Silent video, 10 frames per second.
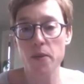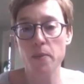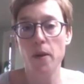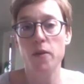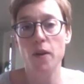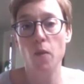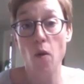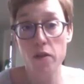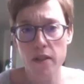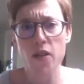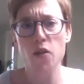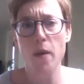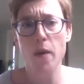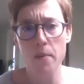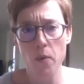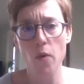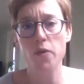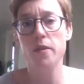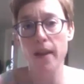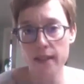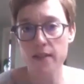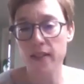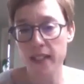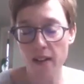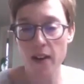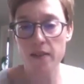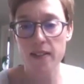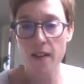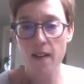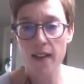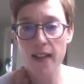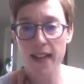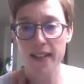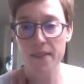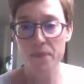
As opposed to what does a newspaper want to make this really lifestyle-y?